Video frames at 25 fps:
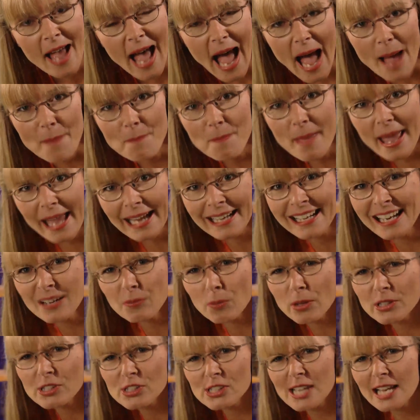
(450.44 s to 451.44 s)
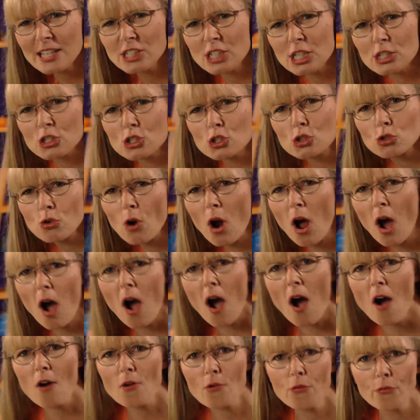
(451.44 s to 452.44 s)
A magnet with such a
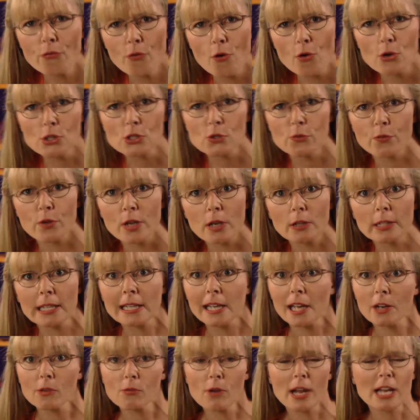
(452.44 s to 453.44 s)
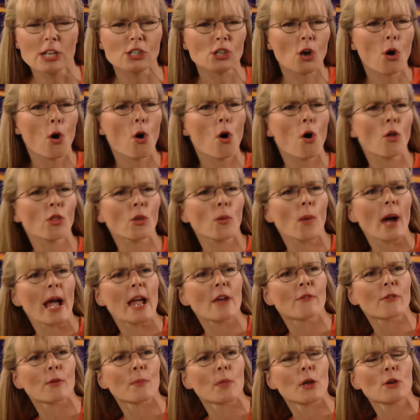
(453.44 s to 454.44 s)
strong force field, it can reach all the
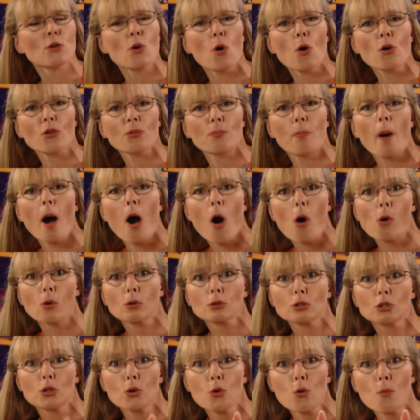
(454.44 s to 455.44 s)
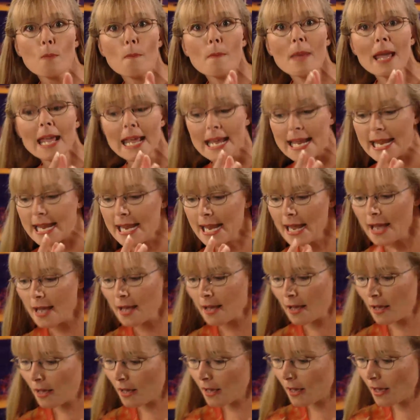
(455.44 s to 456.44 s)
way from the North Pole to me
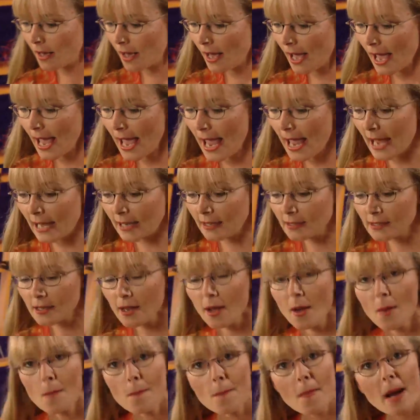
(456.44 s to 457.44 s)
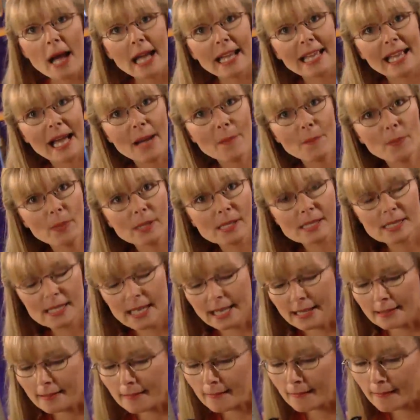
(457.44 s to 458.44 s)
and my compass
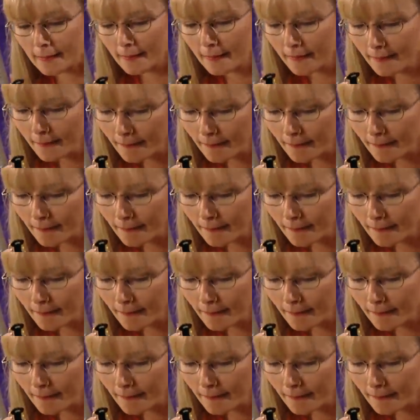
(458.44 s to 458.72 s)
needle.